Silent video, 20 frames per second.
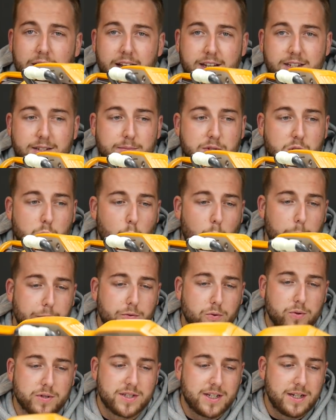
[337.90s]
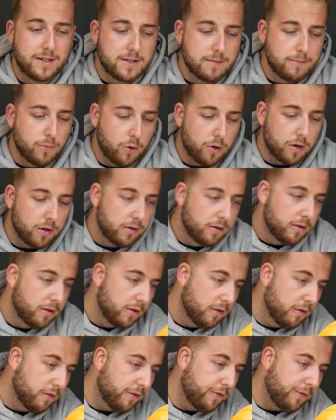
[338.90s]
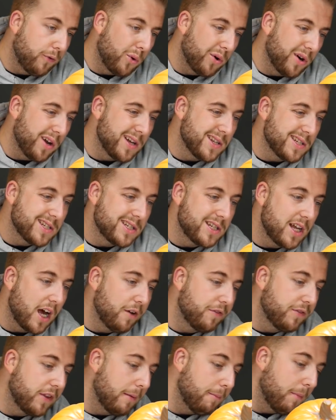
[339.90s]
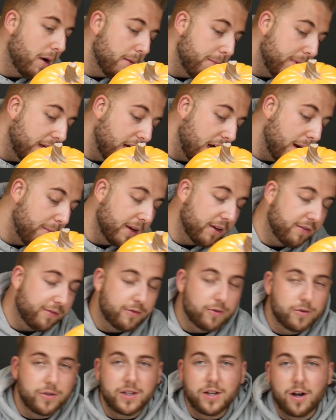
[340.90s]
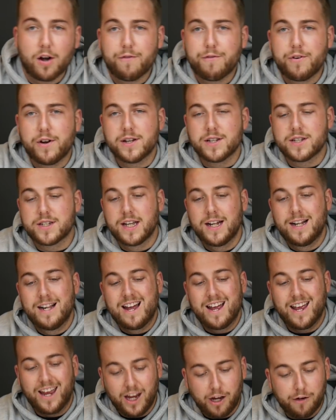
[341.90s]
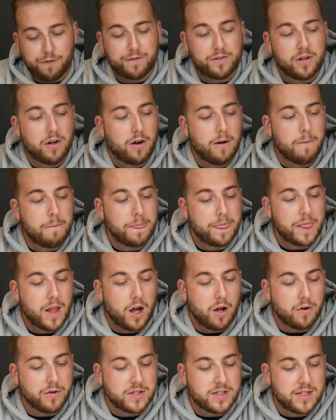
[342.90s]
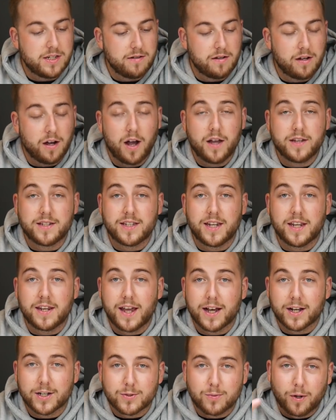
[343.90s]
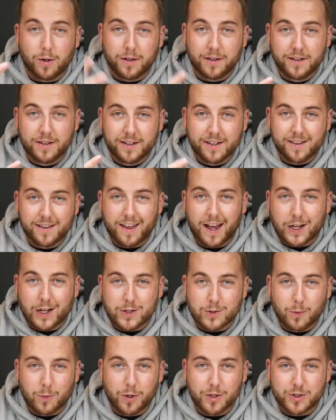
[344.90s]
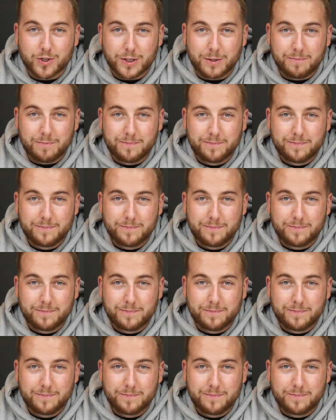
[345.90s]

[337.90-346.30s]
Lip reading: Hit subscribe if you want to see some more Fortnite stuff that might be coming through the office. If not, I'll see you guys in the next one. Thanks for watching.